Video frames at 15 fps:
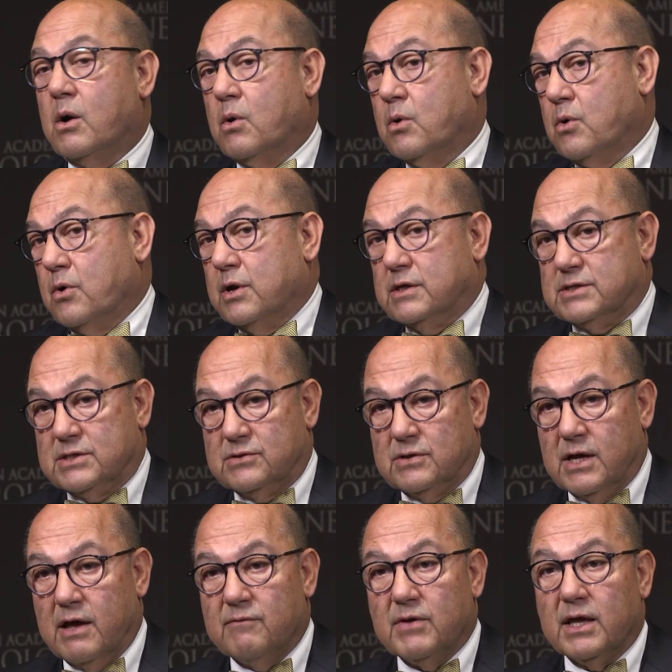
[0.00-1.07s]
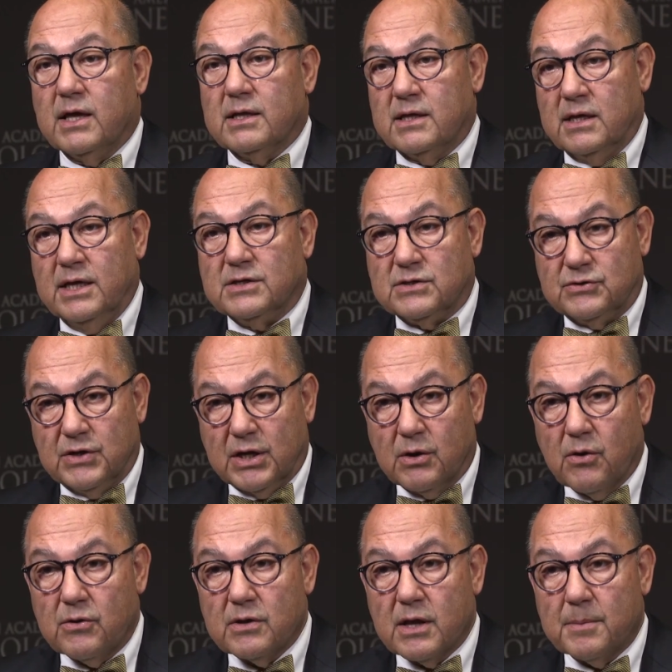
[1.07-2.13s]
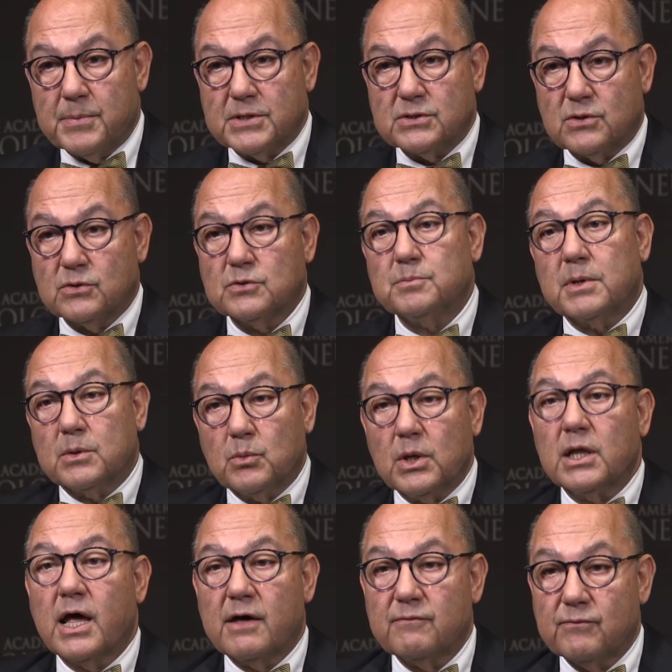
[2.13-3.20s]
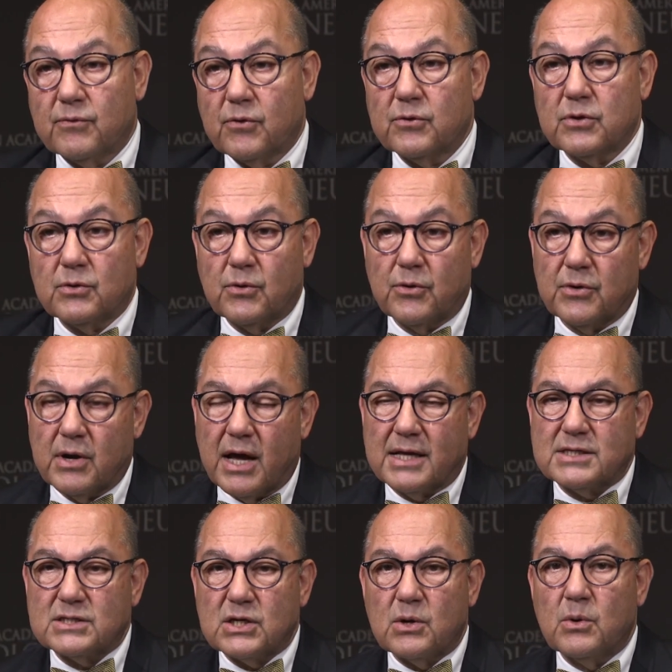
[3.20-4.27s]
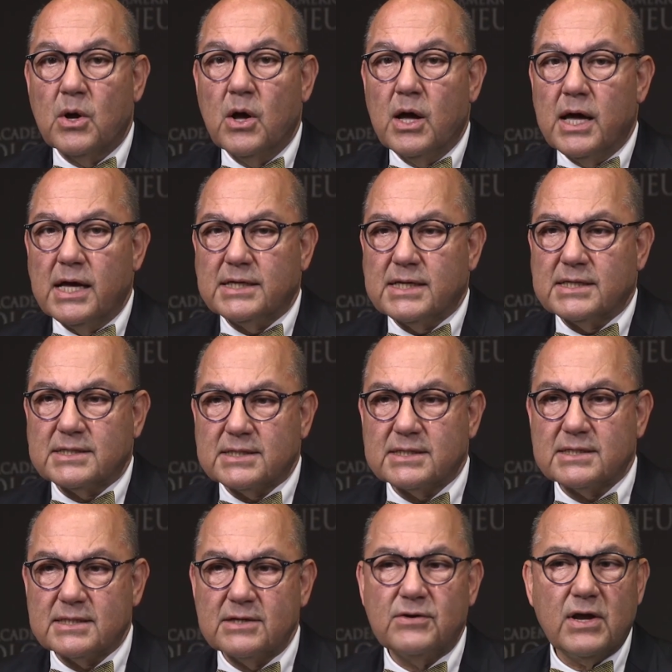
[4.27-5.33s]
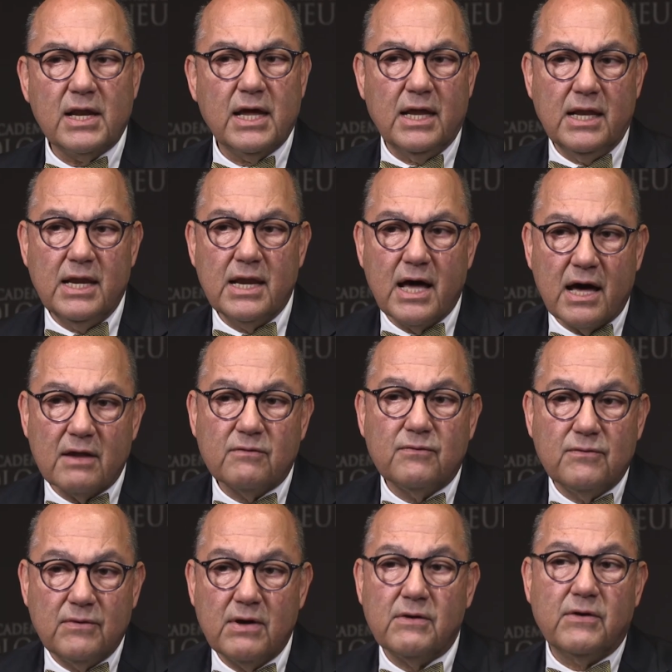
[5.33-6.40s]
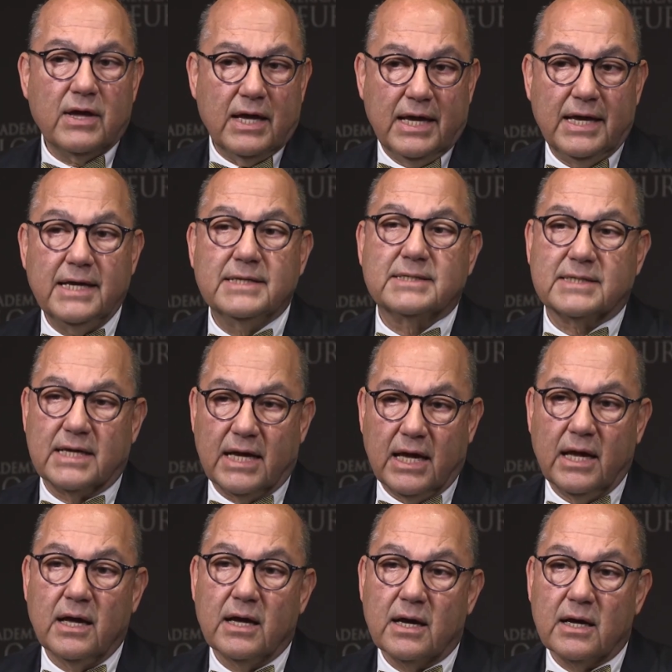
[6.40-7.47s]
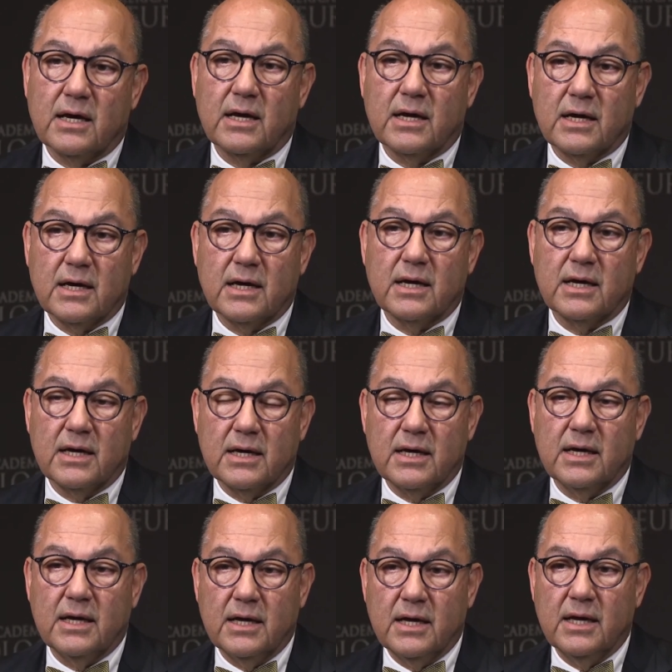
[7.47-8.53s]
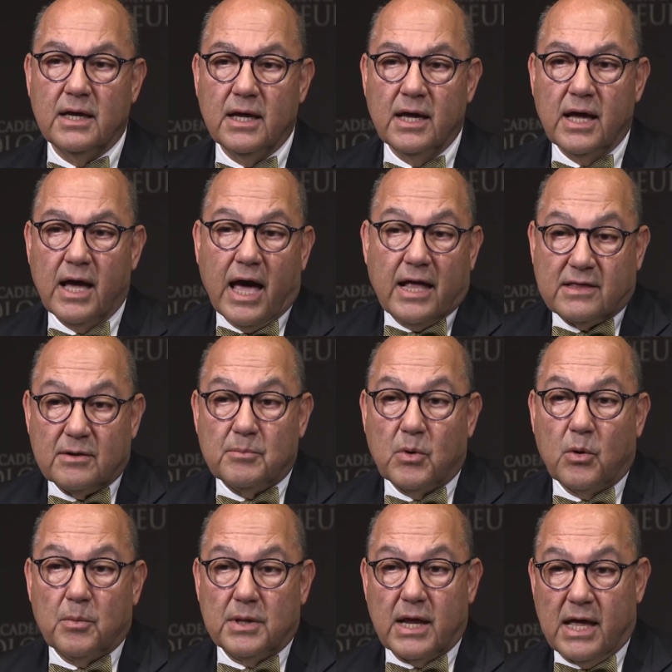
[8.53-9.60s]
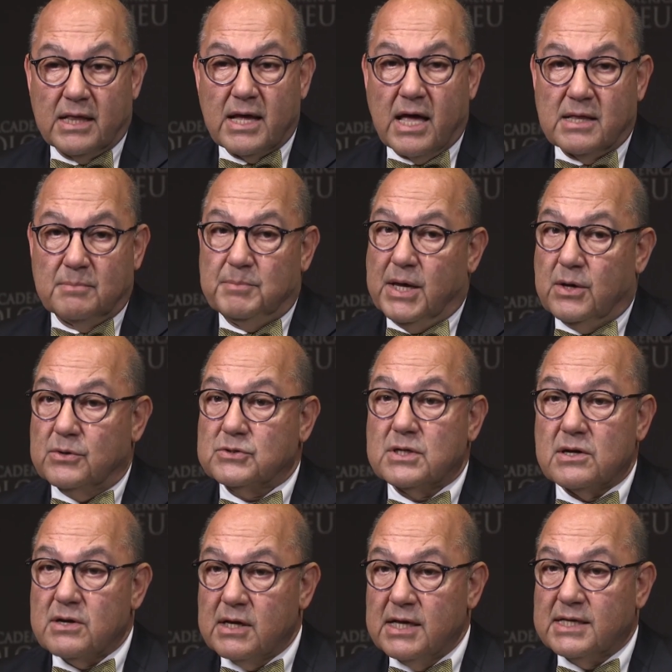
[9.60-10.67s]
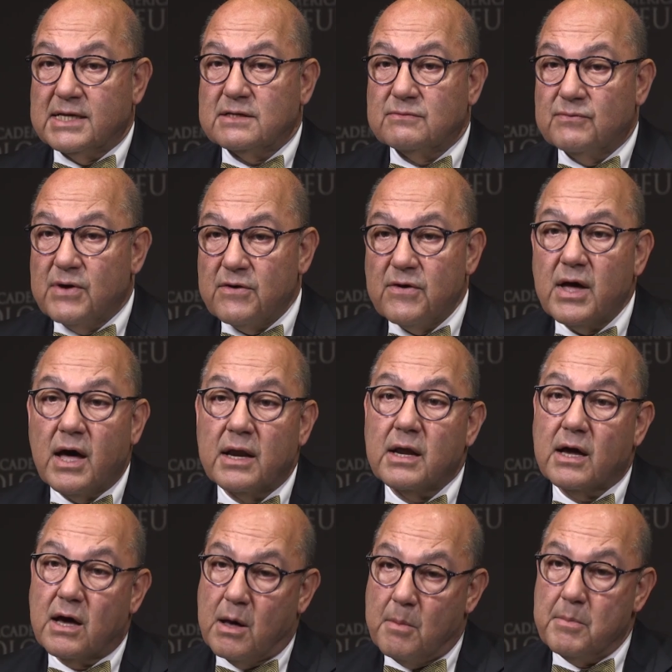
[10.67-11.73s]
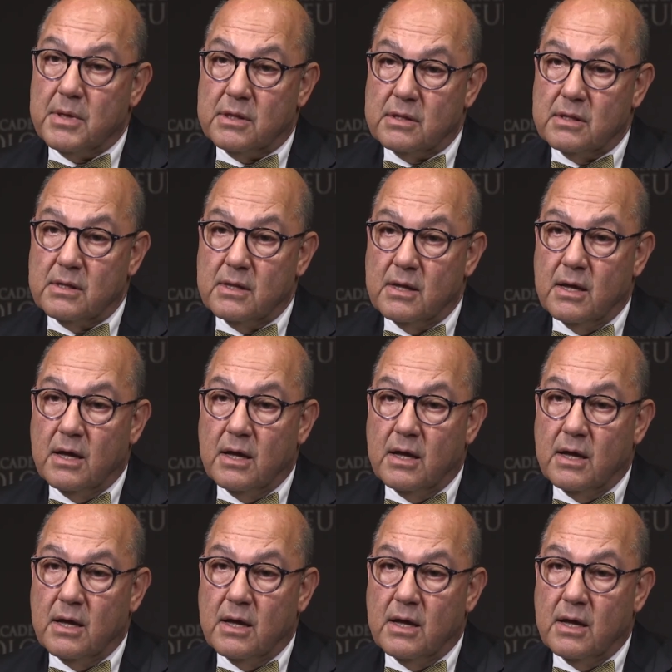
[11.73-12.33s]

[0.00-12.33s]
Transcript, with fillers: or it's having its recurrent episodes but will have further or not. So it, it's really not very easy uh, at the moment. And, and because there are, it is very uncommon.